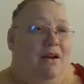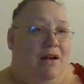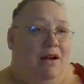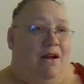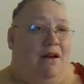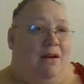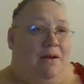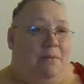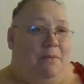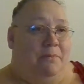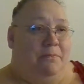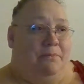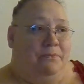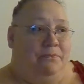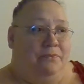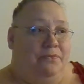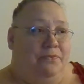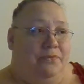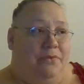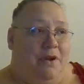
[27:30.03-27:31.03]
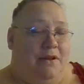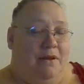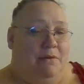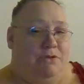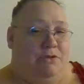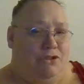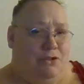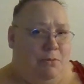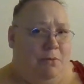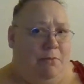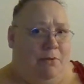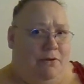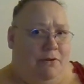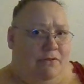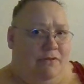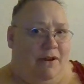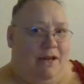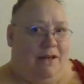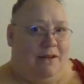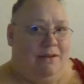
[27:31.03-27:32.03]
Um, and that was super
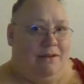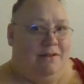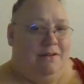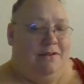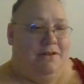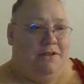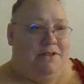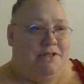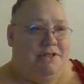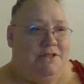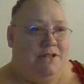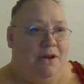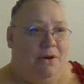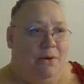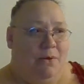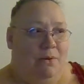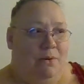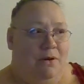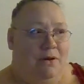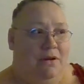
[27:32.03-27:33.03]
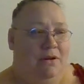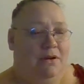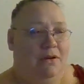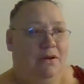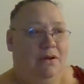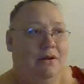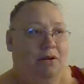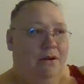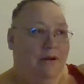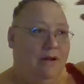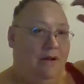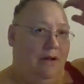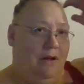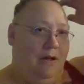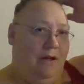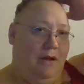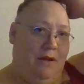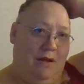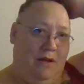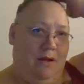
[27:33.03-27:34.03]
motivating. So
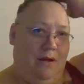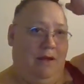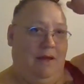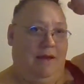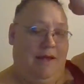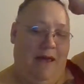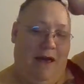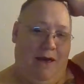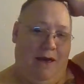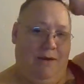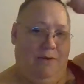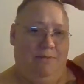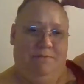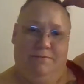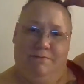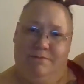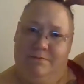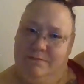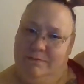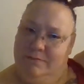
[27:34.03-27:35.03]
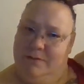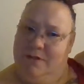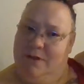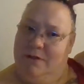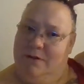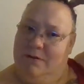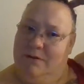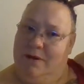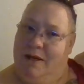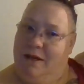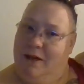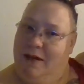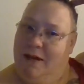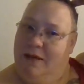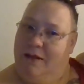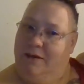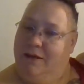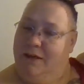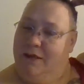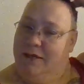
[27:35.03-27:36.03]
yeah. So
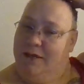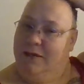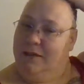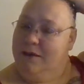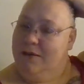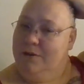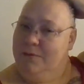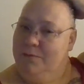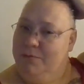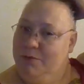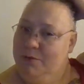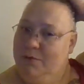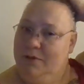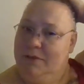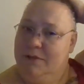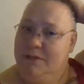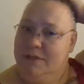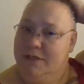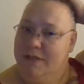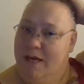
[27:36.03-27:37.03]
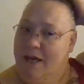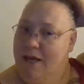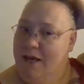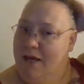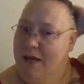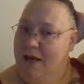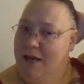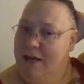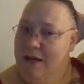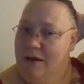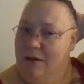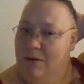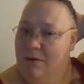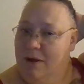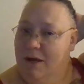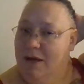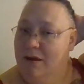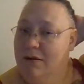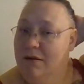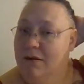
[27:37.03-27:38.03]
I did the pool today and now
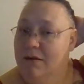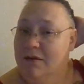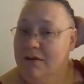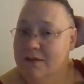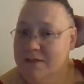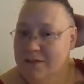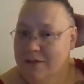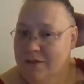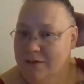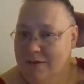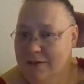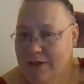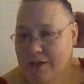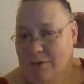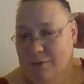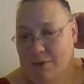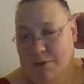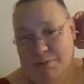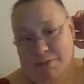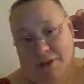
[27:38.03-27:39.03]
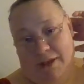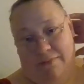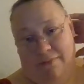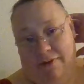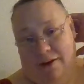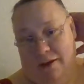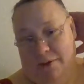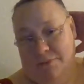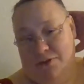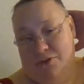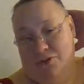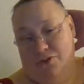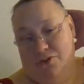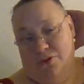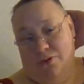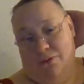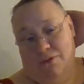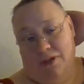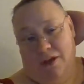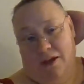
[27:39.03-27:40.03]
I hurt like you wouldn't believe and I'm
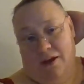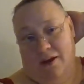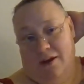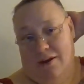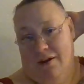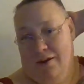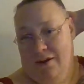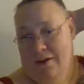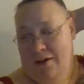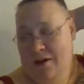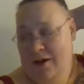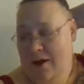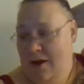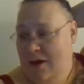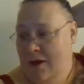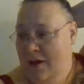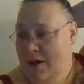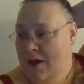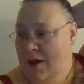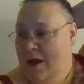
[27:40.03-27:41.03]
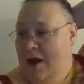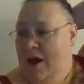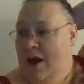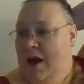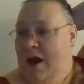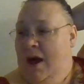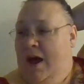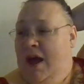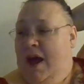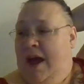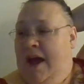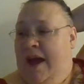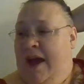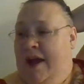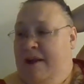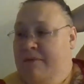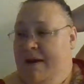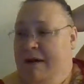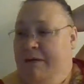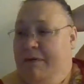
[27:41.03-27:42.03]
so tired.
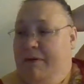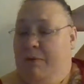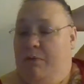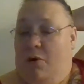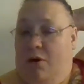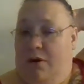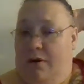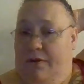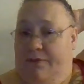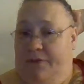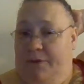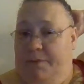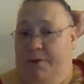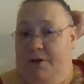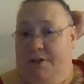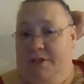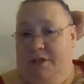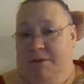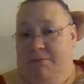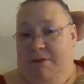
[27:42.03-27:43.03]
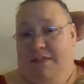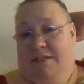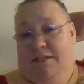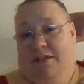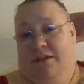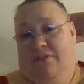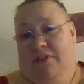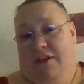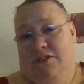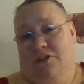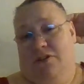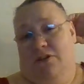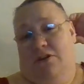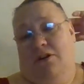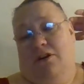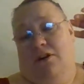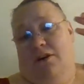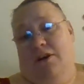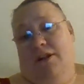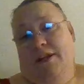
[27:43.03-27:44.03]
And my reward for pushing myself extra
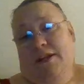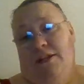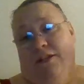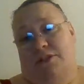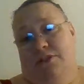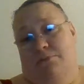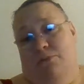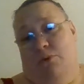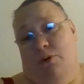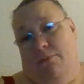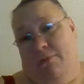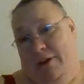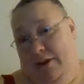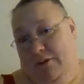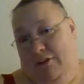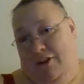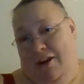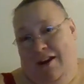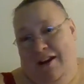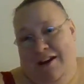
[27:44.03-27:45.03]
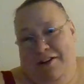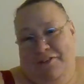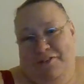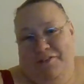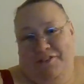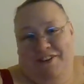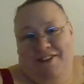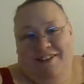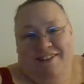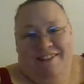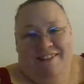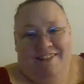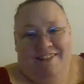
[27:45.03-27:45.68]
hard is more Minecraft.